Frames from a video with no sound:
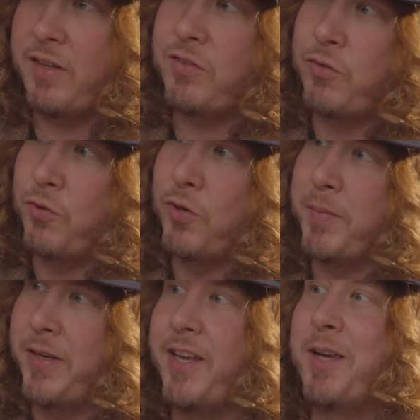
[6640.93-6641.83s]
next
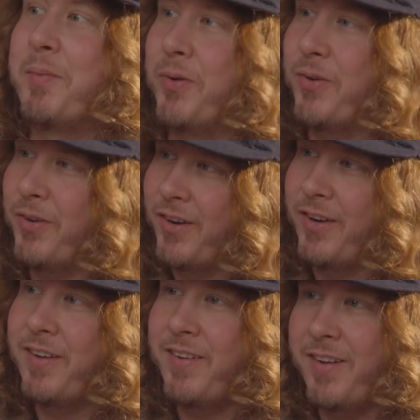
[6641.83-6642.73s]
door. My neighbor,
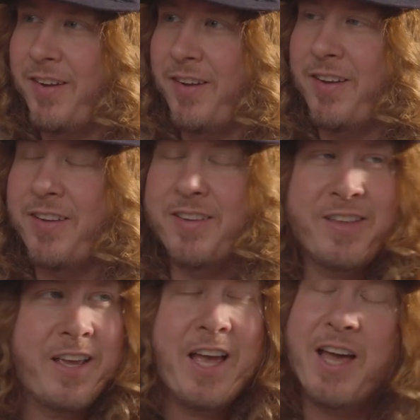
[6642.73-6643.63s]

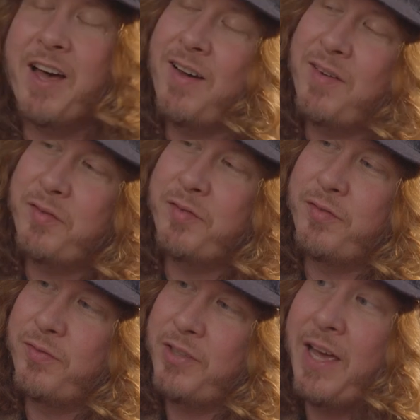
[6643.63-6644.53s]
they have
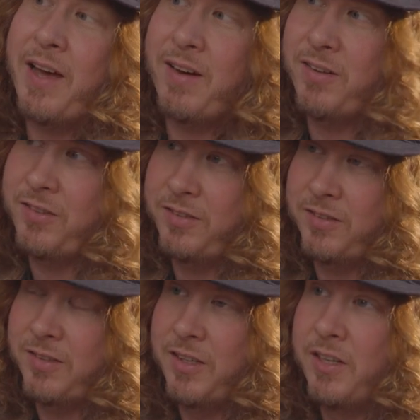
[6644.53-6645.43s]

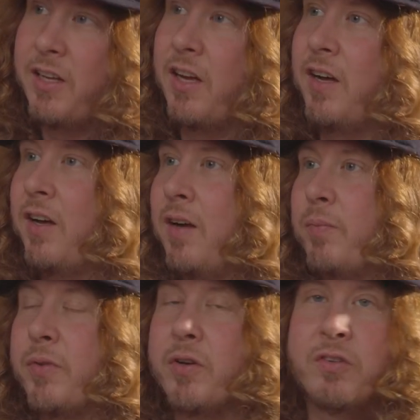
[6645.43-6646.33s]
cows.
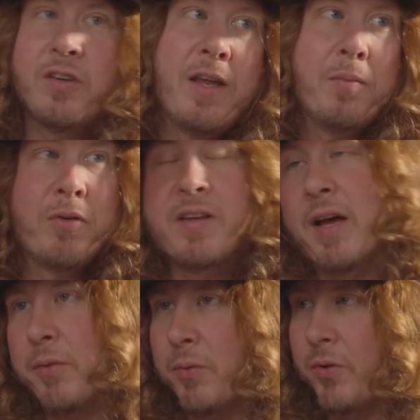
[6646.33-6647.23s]
There's a neighbor
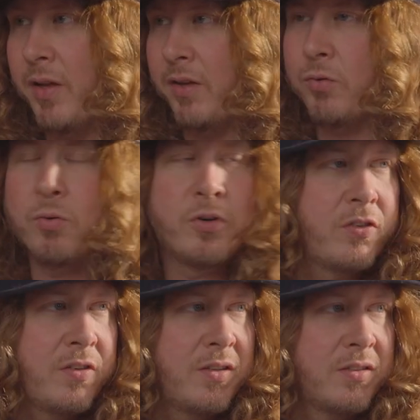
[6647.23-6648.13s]
down the road that has
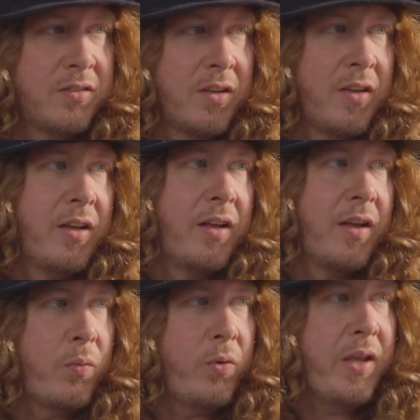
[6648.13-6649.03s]
horses.
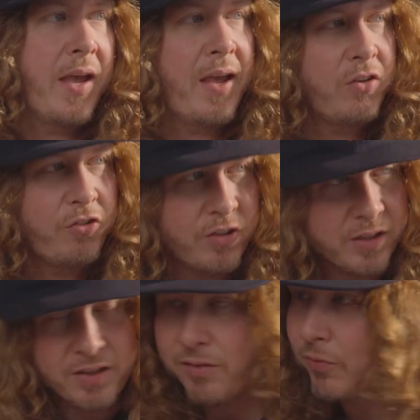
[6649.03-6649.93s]
We had
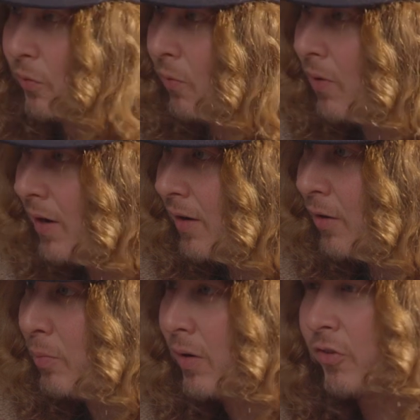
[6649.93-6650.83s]
chickens for a
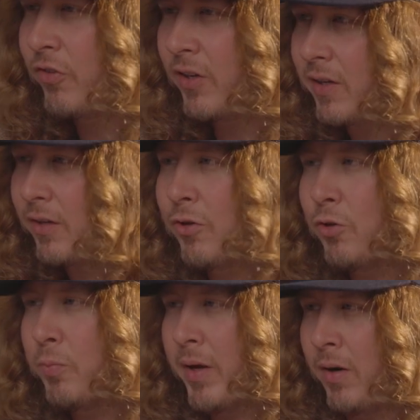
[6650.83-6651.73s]
while, but our chicken
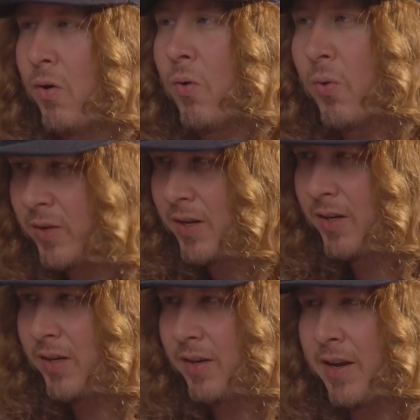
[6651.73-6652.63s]
coop had a hole in
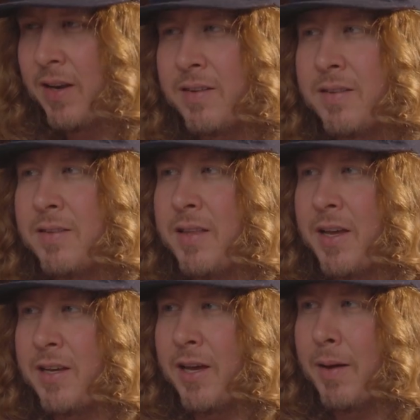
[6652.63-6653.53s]
it, and
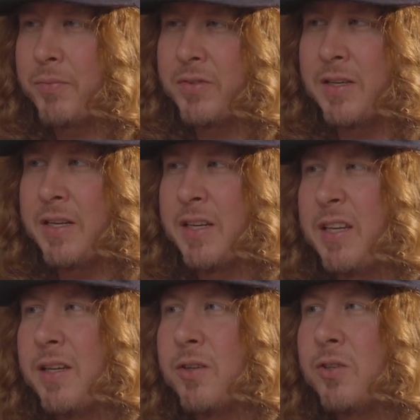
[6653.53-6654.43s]
they kept getting
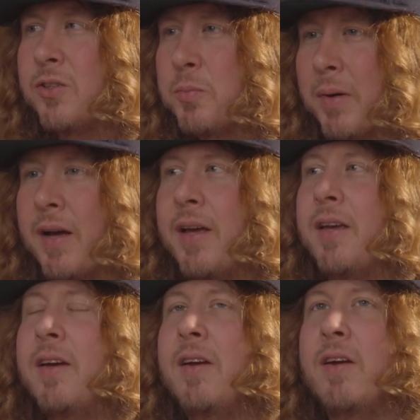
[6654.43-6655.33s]
killed by